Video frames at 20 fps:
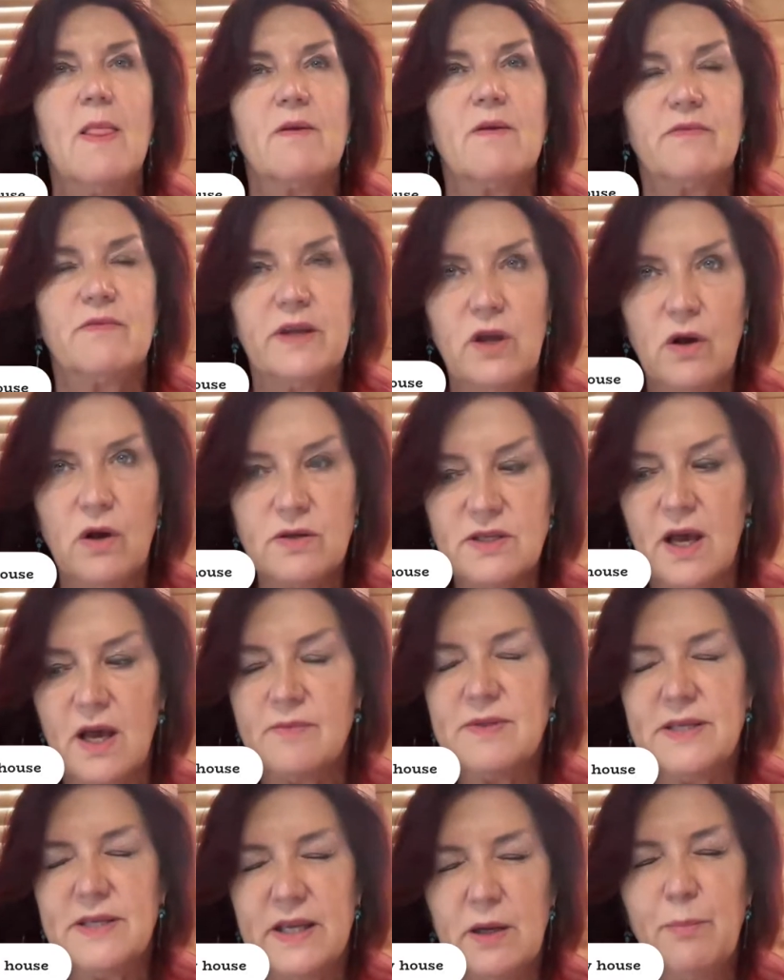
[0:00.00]
because I'm
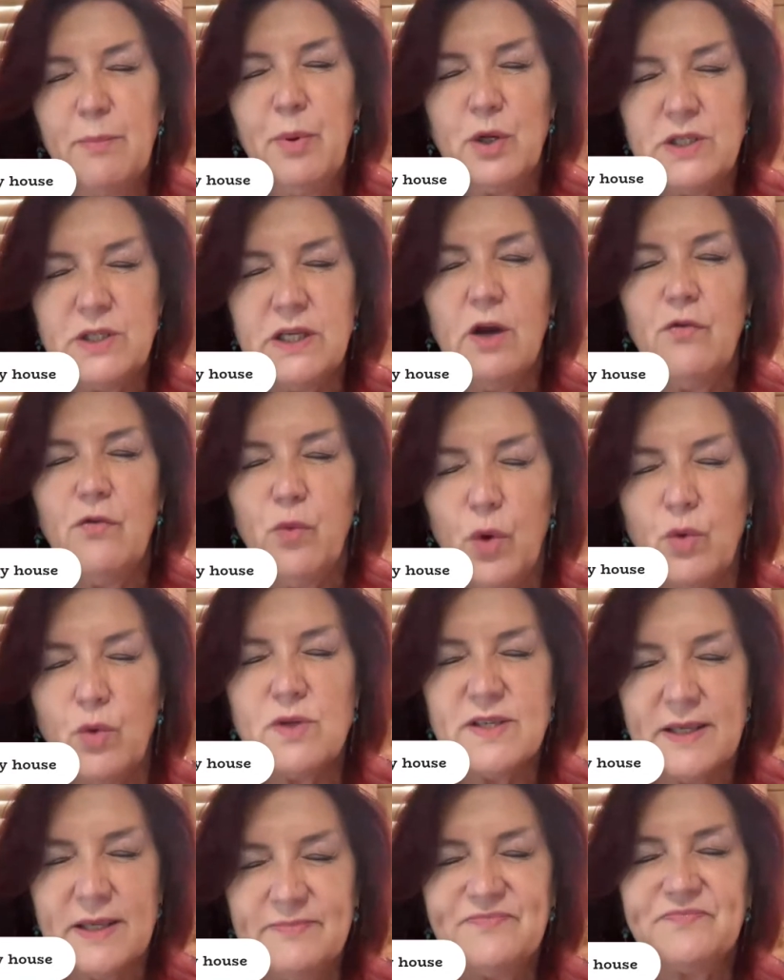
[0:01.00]
seeing a body of
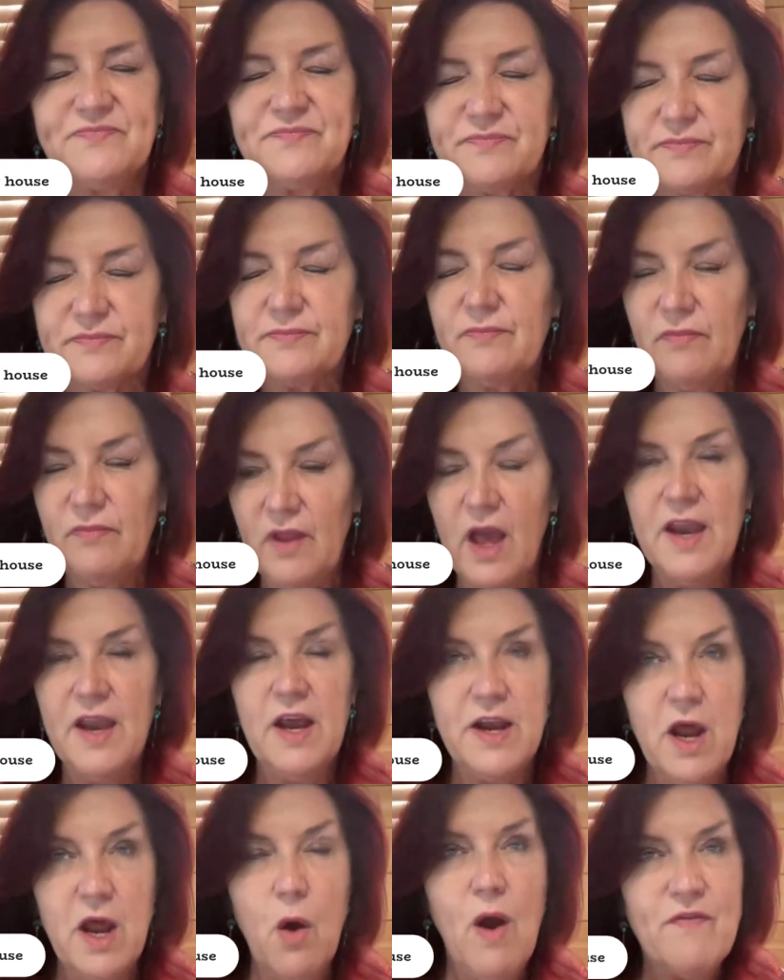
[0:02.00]
water. And I
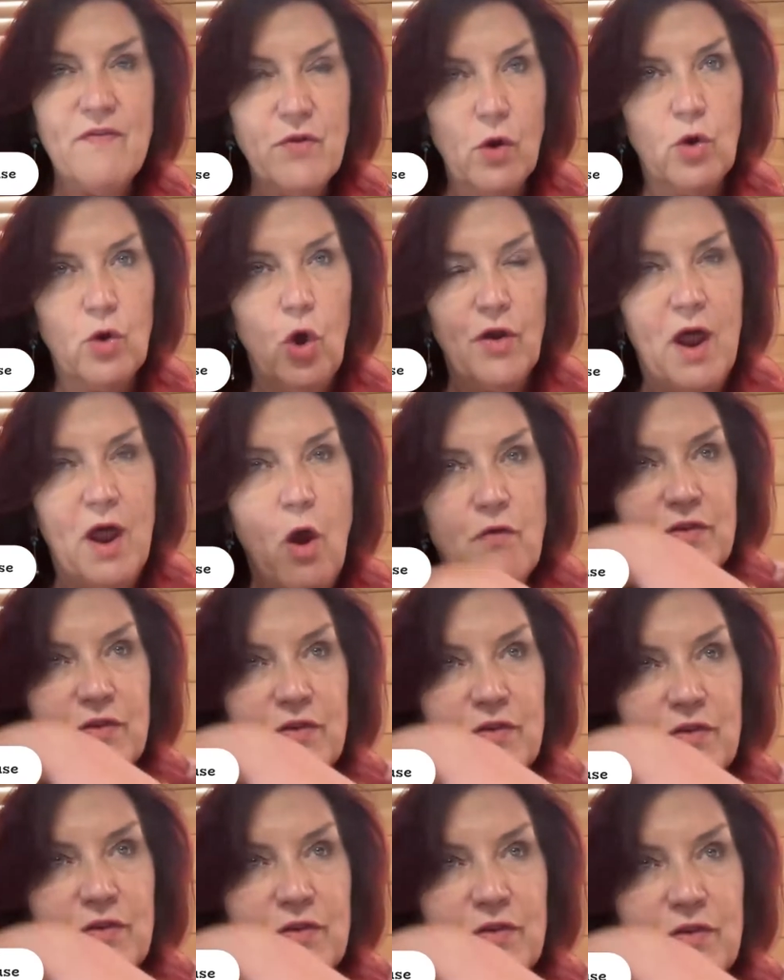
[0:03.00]
know I've not gone over
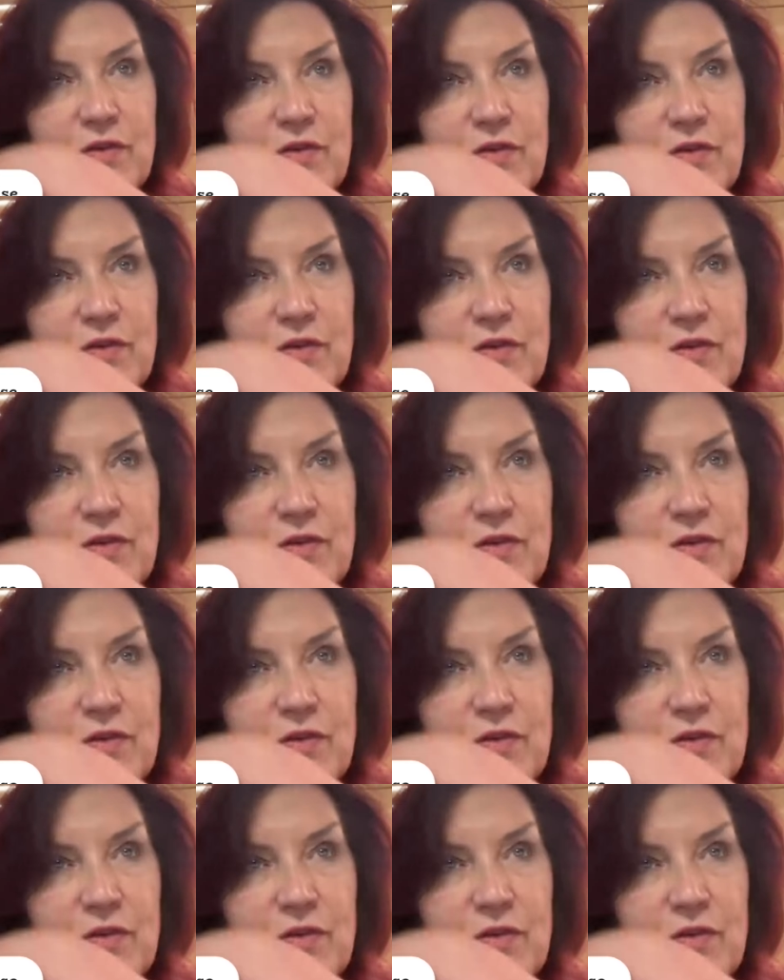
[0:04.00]
water.
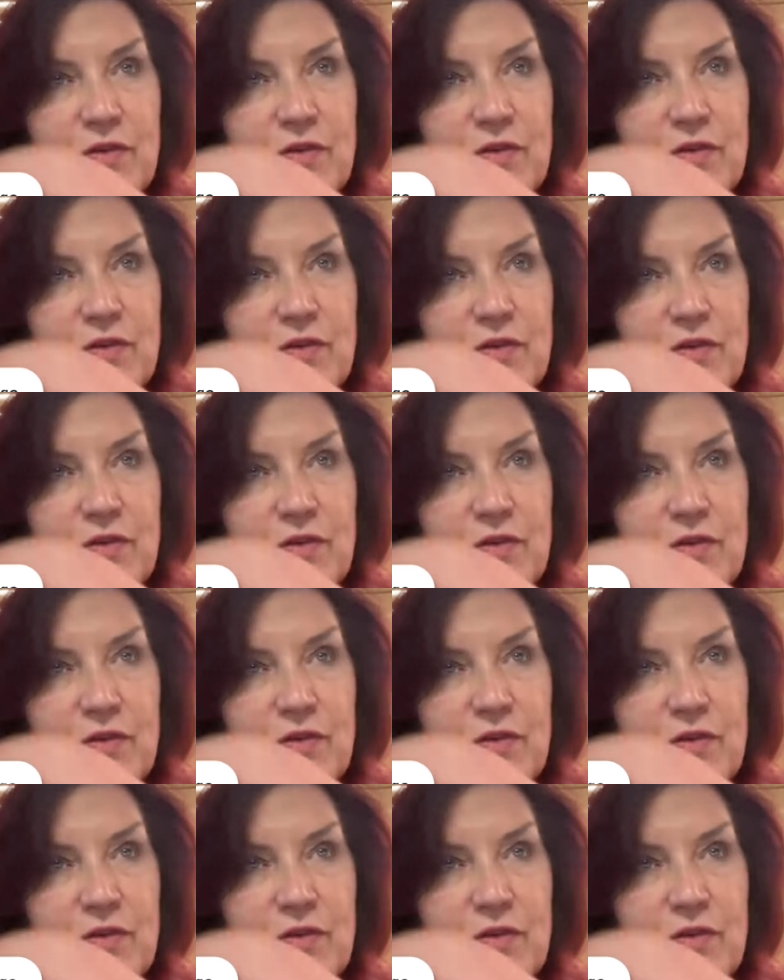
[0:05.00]
Okay, so I would say to you,
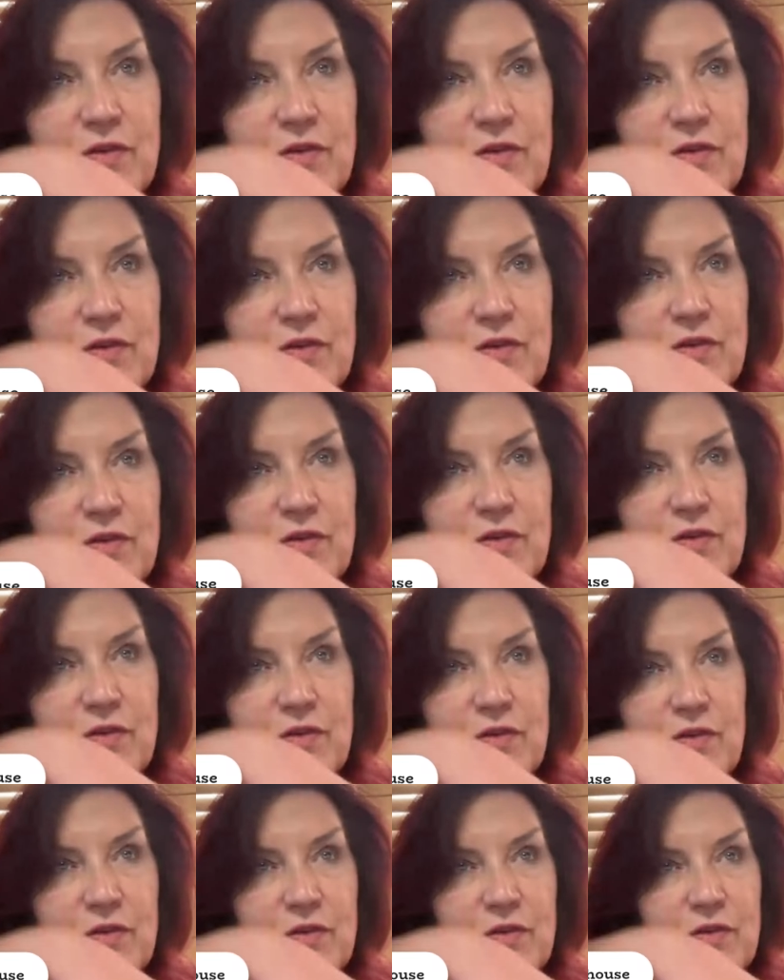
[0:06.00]
go if you
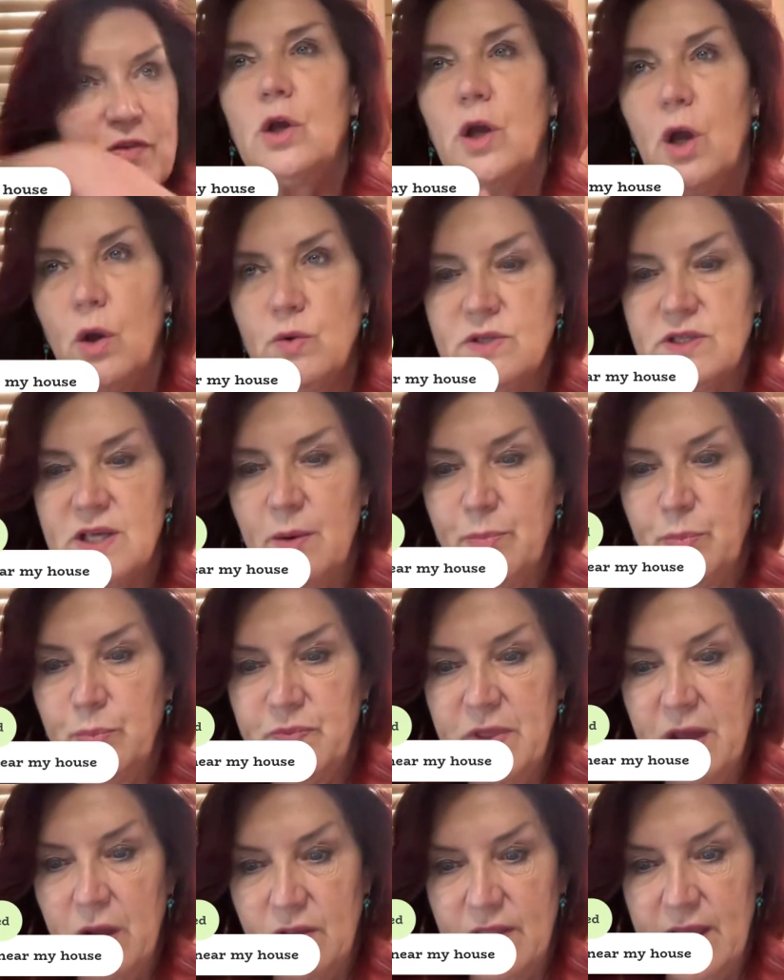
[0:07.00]
can, go to
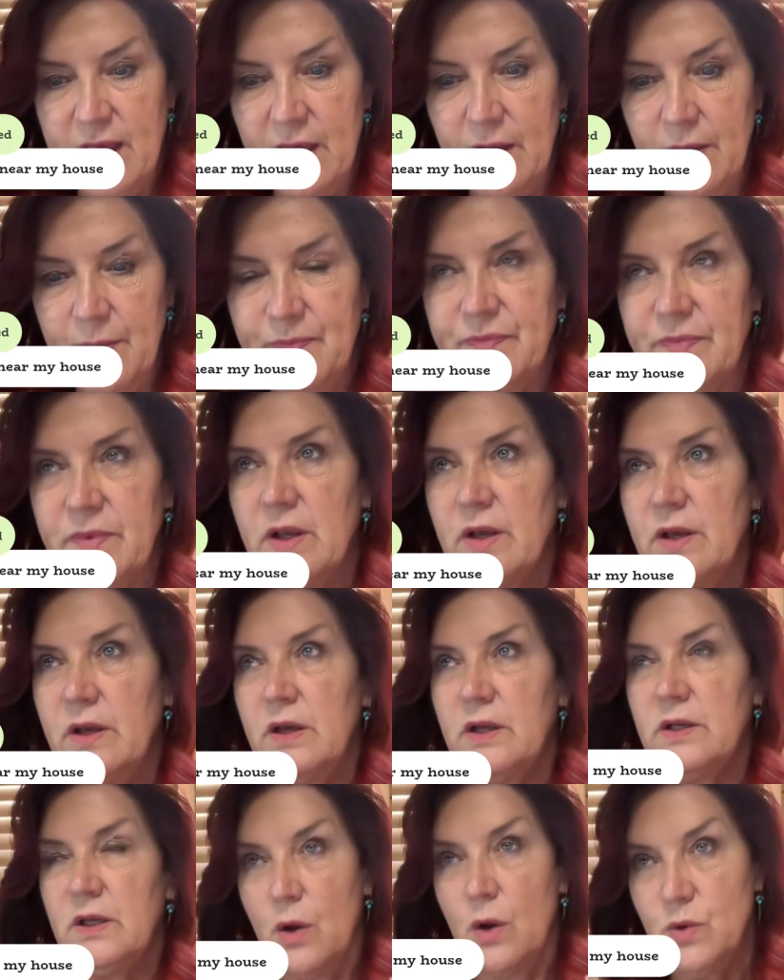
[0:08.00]

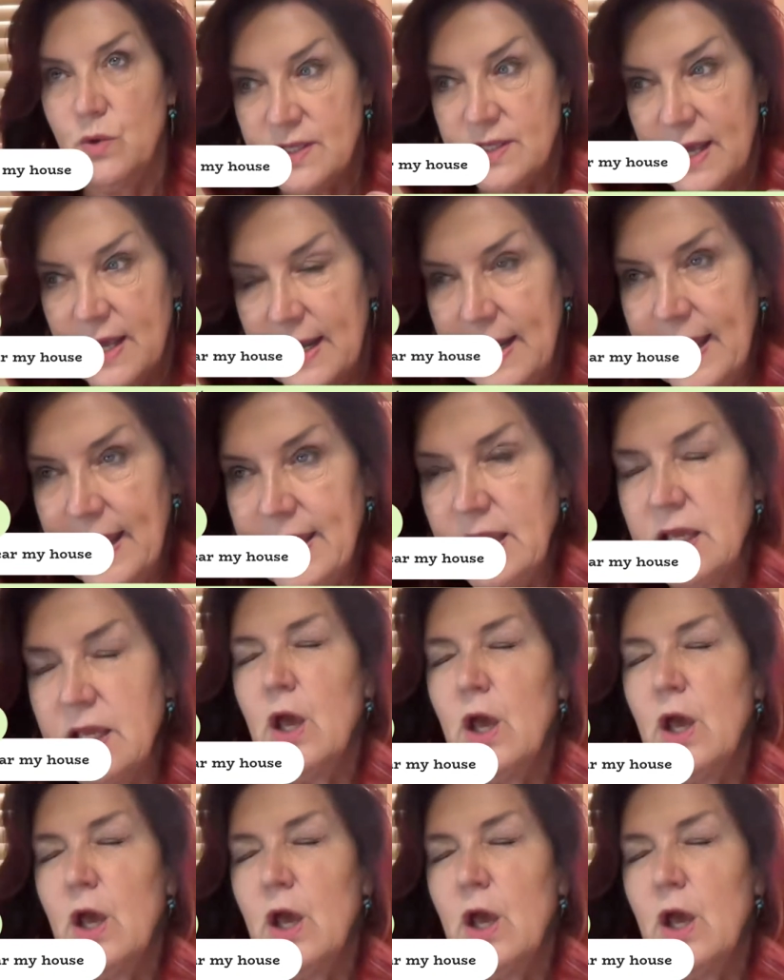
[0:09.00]
go to that lake,